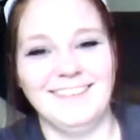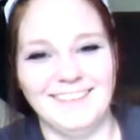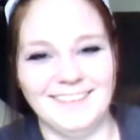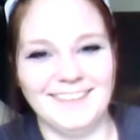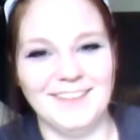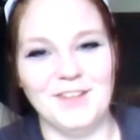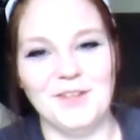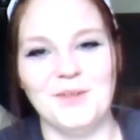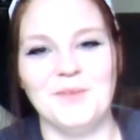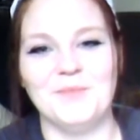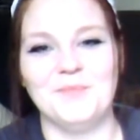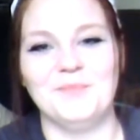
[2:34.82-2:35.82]

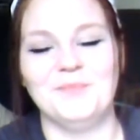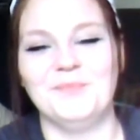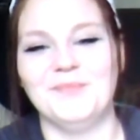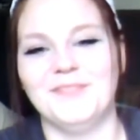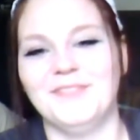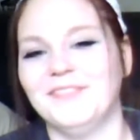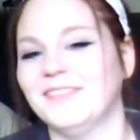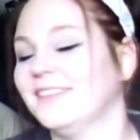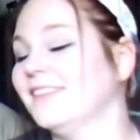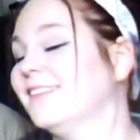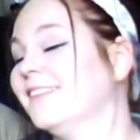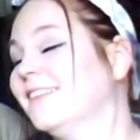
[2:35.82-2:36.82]

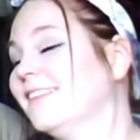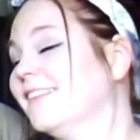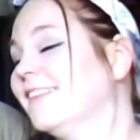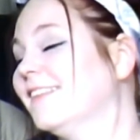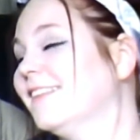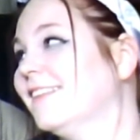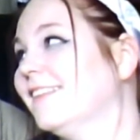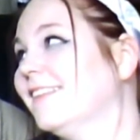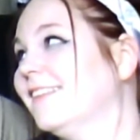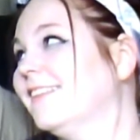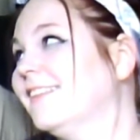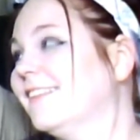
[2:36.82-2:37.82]

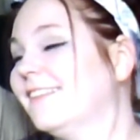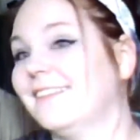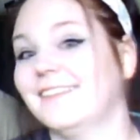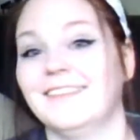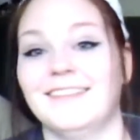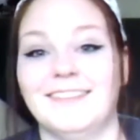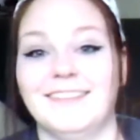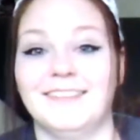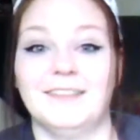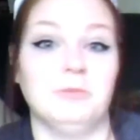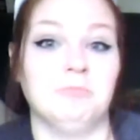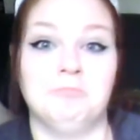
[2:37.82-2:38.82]

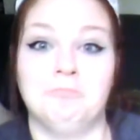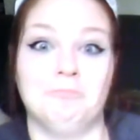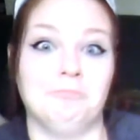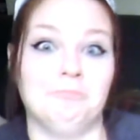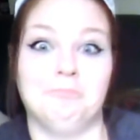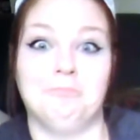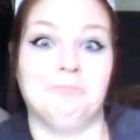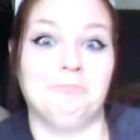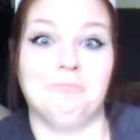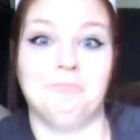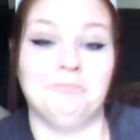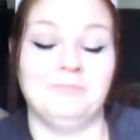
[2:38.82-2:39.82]

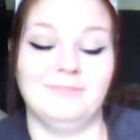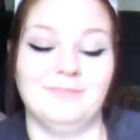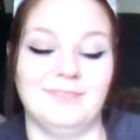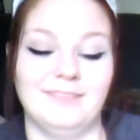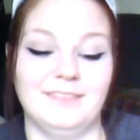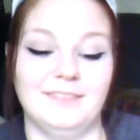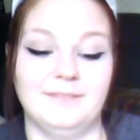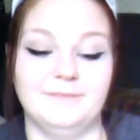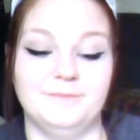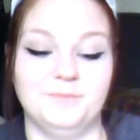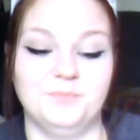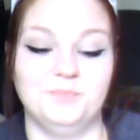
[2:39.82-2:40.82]

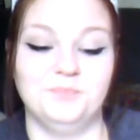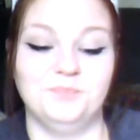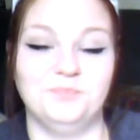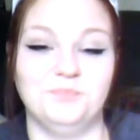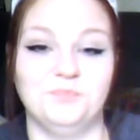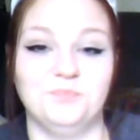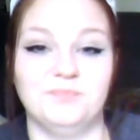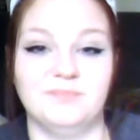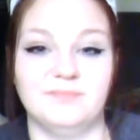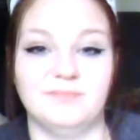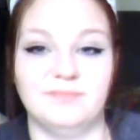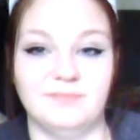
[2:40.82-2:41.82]

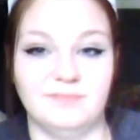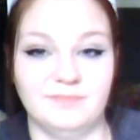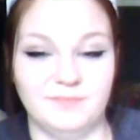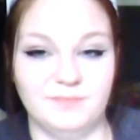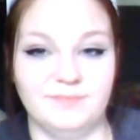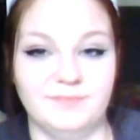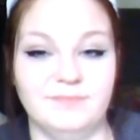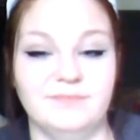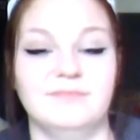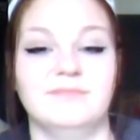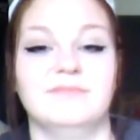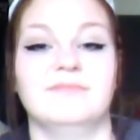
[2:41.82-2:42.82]

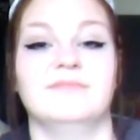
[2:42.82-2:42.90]
No words are spoken by the person on screen.